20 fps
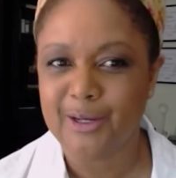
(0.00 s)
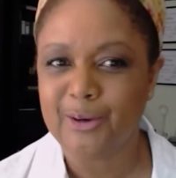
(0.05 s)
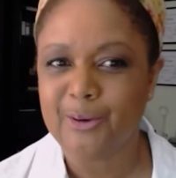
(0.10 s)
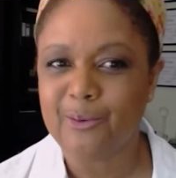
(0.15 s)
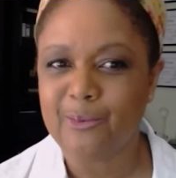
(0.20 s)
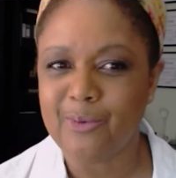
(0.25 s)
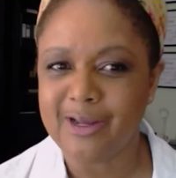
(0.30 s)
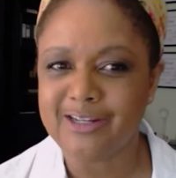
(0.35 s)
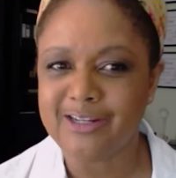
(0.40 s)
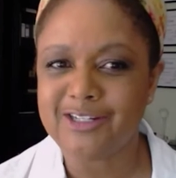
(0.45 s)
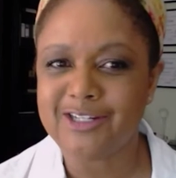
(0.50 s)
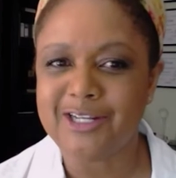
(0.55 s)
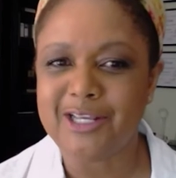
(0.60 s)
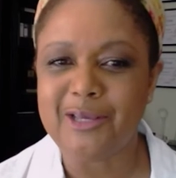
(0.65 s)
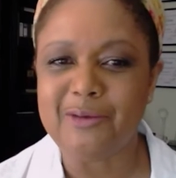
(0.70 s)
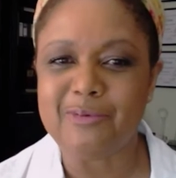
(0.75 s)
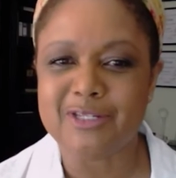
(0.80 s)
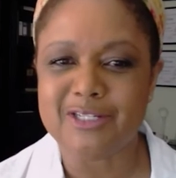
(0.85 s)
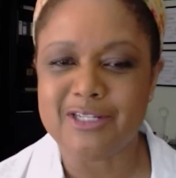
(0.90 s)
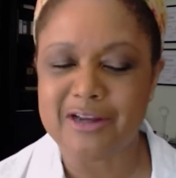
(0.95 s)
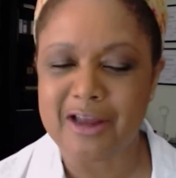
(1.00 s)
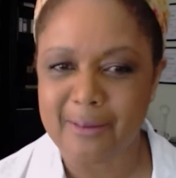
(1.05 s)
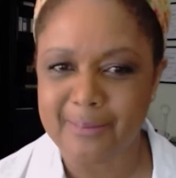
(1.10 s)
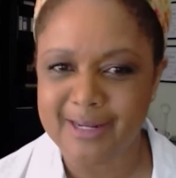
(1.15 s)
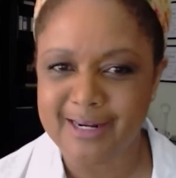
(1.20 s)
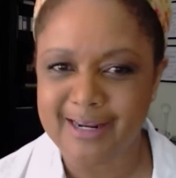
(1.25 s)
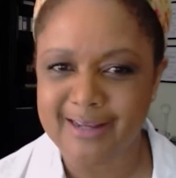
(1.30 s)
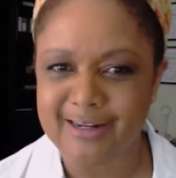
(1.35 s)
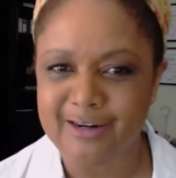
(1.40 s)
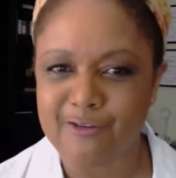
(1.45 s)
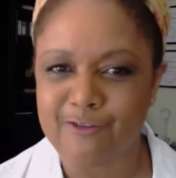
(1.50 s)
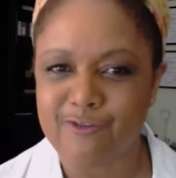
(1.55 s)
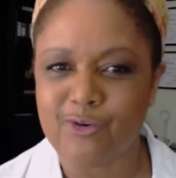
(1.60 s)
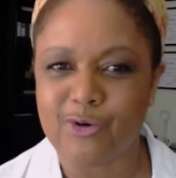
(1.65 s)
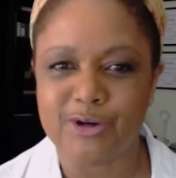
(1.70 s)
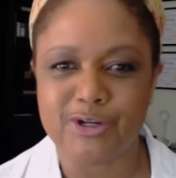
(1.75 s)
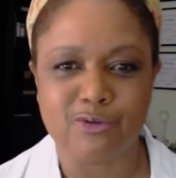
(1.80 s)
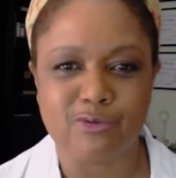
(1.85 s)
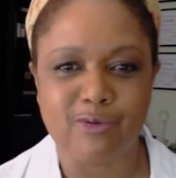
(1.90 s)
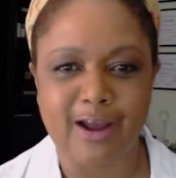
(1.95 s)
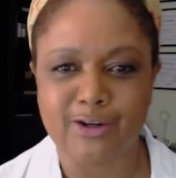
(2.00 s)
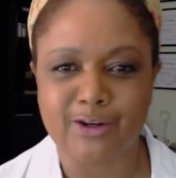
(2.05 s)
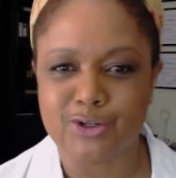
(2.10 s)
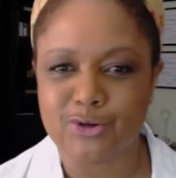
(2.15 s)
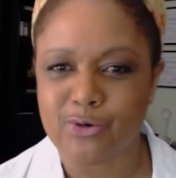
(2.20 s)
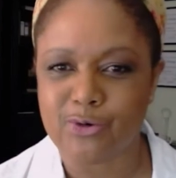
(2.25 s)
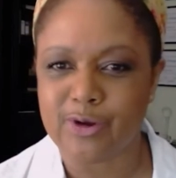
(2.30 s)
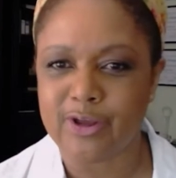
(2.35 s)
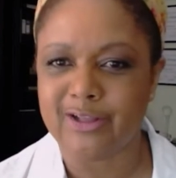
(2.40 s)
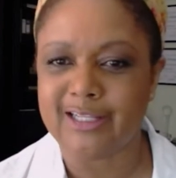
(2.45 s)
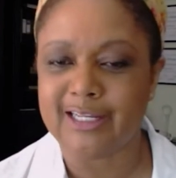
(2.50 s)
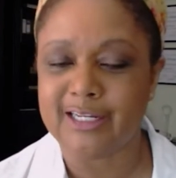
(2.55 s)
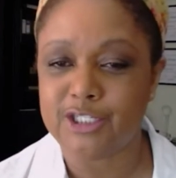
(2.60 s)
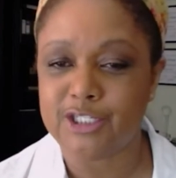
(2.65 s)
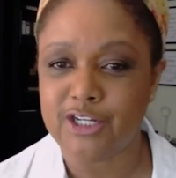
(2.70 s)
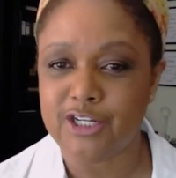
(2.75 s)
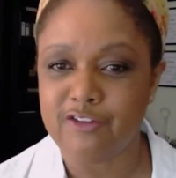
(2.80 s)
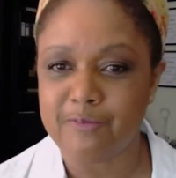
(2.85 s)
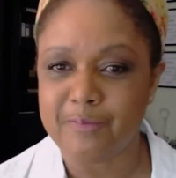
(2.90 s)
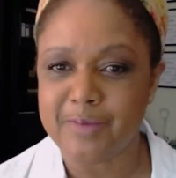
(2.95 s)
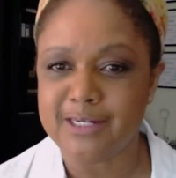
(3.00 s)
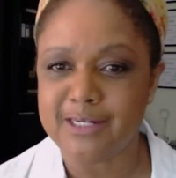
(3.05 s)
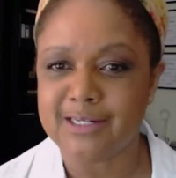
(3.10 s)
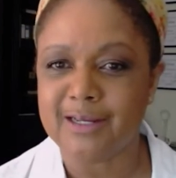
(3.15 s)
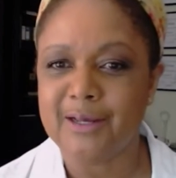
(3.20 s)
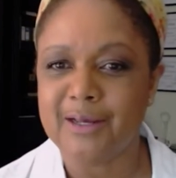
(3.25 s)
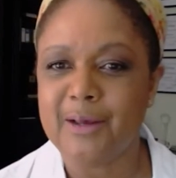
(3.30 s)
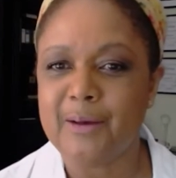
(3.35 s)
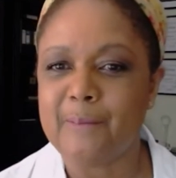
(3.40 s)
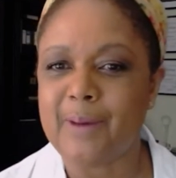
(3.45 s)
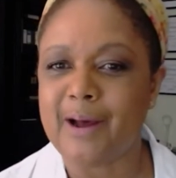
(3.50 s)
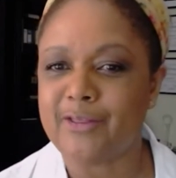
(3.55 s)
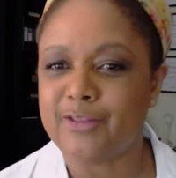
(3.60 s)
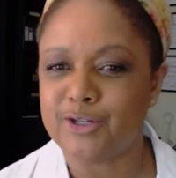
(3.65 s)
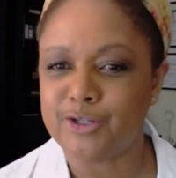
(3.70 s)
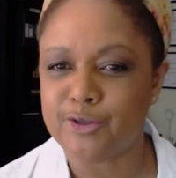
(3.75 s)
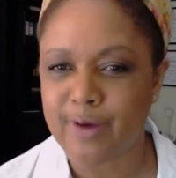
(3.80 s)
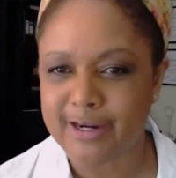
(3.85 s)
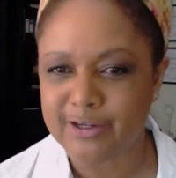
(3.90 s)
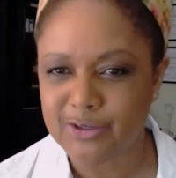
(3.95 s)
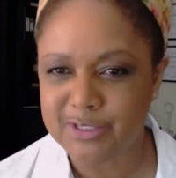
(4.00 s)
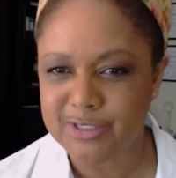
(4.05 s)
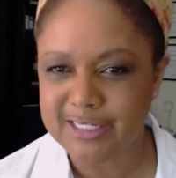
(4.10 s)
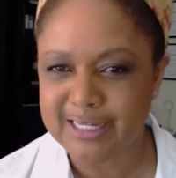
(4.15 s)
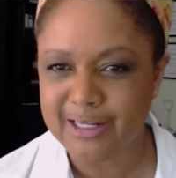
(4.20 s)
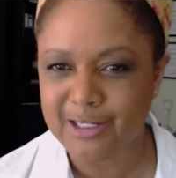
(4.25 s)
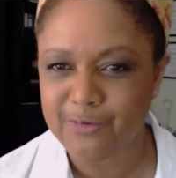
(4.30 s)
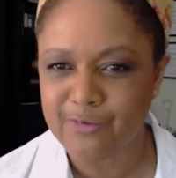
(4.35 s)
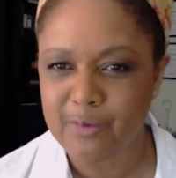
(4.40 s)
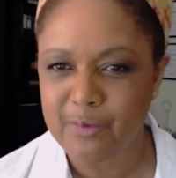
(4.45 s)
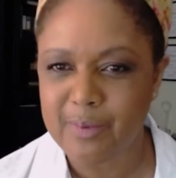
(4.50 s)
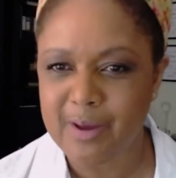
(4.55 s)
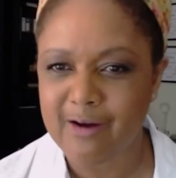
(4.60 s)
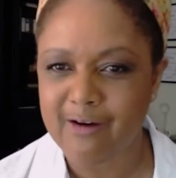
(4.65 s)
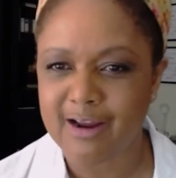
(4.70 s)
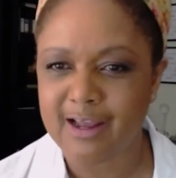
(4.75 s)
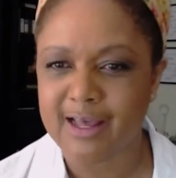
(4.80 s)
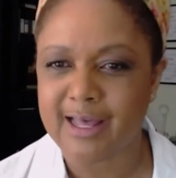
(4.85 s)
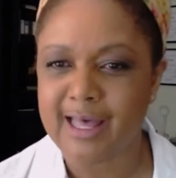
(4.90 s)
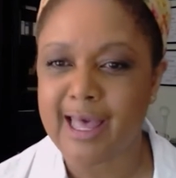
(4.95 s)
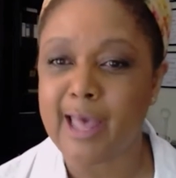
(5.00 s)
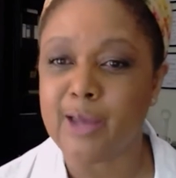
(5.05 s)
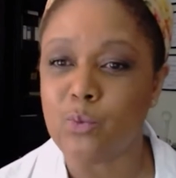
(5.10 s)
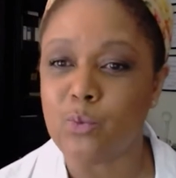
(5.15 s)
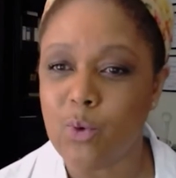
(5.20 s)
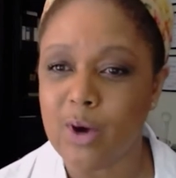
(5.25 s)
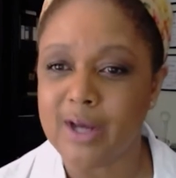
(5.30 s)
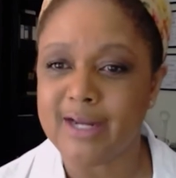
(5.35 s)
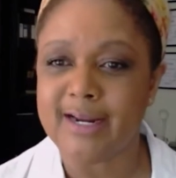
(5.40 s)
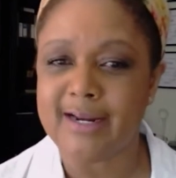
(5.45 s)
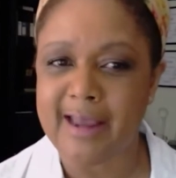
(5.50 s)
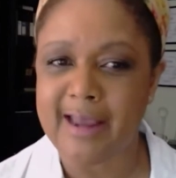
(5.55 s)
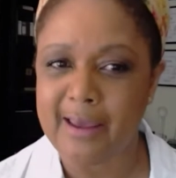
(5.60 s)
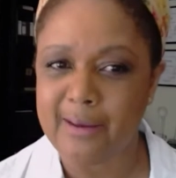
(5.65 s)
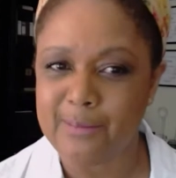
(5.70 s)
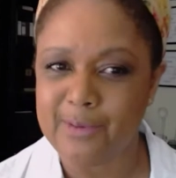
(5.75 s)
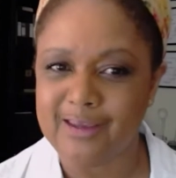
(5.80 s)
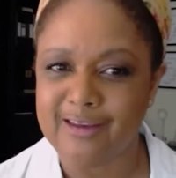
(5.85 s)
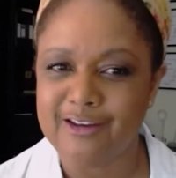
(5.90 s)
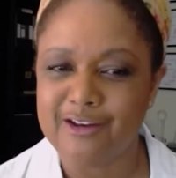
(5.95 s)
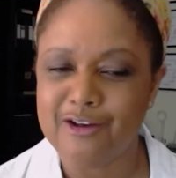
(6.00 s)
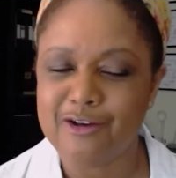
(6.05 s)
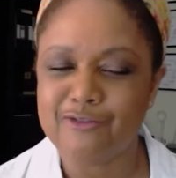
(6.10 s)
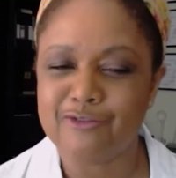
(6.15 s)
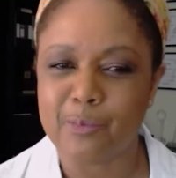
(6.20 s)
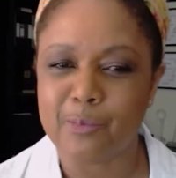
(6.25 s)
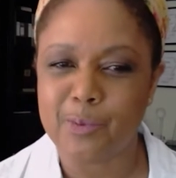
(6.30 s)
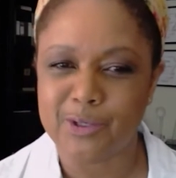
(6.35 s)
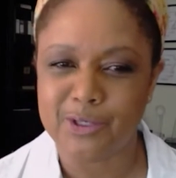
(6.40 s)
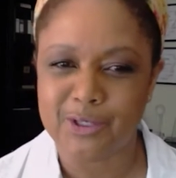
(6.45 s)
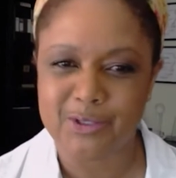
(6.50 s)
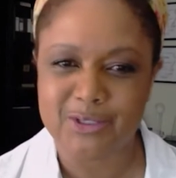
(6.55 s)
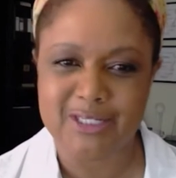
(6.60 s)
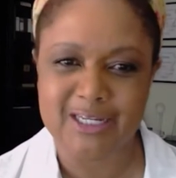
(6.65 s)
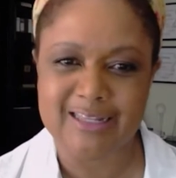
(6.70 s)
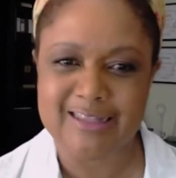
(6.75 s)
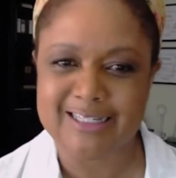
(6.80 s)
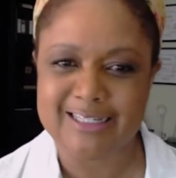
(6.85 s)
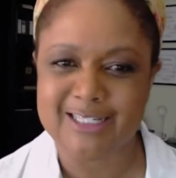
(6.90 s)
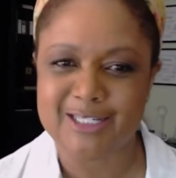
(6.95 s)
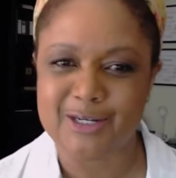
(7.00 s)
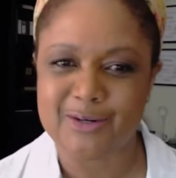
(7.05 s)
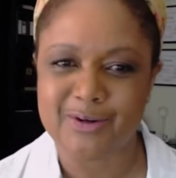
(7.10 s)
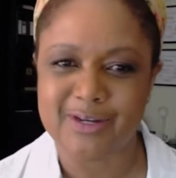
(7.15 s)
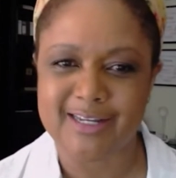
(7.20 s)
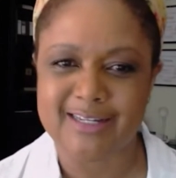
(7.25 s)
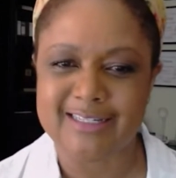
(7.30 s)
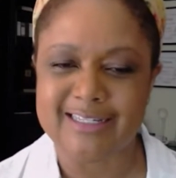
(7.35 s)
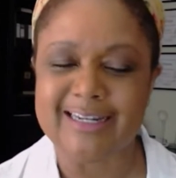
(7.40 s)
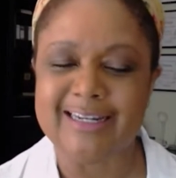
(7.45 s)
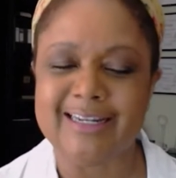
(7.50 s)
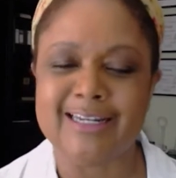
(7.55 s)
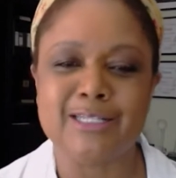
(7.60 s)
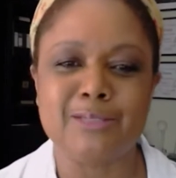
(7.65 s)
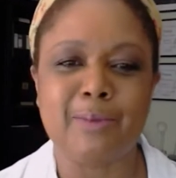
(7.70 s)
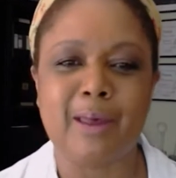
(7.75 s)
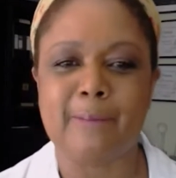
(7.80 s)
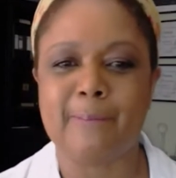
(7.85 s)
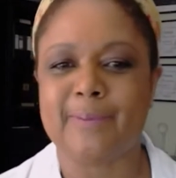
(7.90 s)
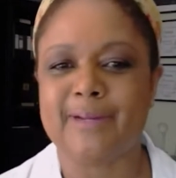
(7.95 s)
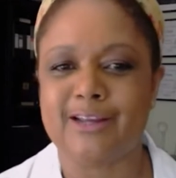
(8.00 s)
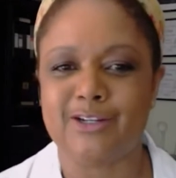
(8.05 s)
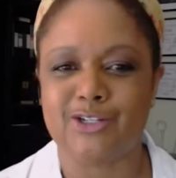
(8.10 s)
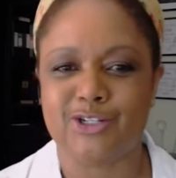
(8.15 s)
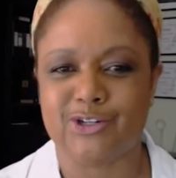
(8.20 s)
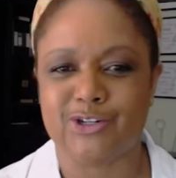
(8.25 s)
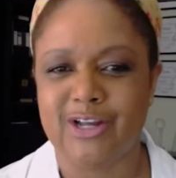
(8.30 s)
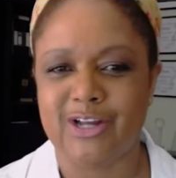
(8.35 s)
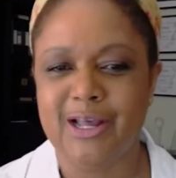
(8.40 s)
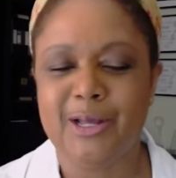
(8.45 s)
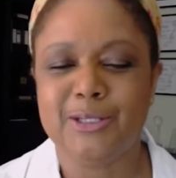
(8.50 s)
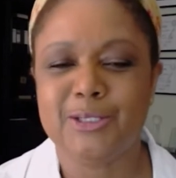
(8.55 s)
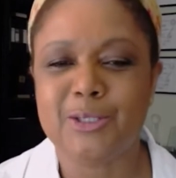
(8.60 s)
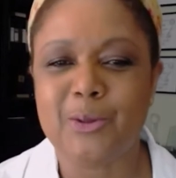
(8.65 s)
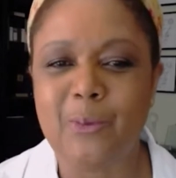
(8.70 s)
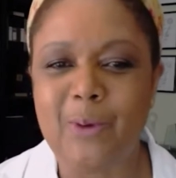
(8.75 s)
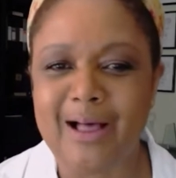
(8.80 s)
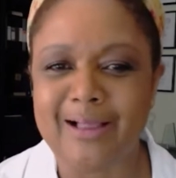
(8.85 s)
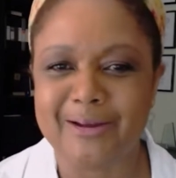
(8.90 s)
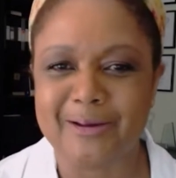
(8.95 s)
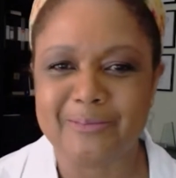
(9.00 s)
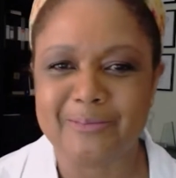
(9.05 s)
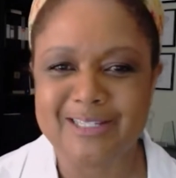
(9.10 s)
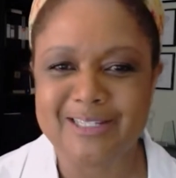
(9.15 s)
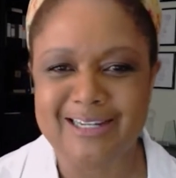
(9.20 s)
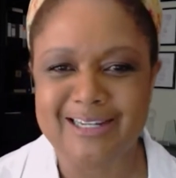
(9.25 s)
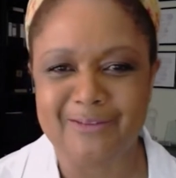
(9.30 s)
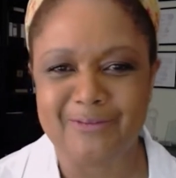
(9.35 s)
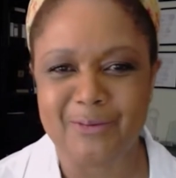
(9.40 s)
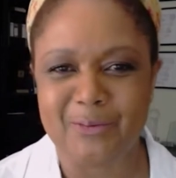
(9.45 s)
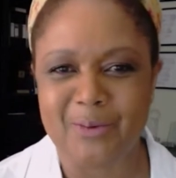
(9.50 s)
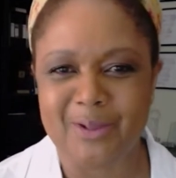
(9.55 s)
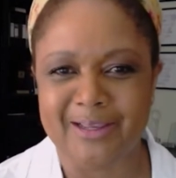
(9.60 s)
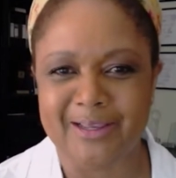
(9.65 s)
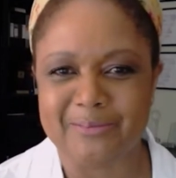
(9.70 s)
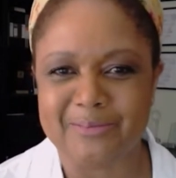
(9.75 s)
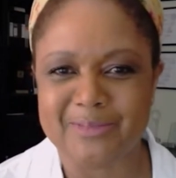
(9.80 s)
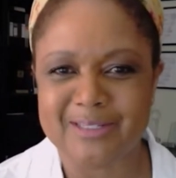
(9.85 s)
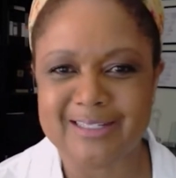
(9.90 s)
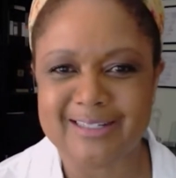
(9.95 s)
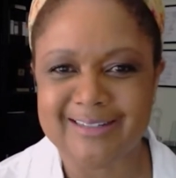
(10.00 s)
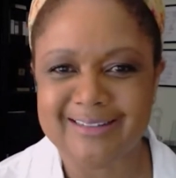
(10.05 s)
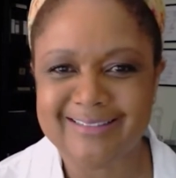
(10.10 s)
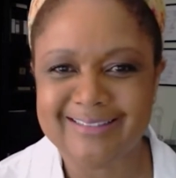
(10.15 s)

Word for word: which he was nominated for directorial achievement by the Directors Guild of America and won an Emmy for producing the series. And it is my pleasure to welcome Stephen Williams.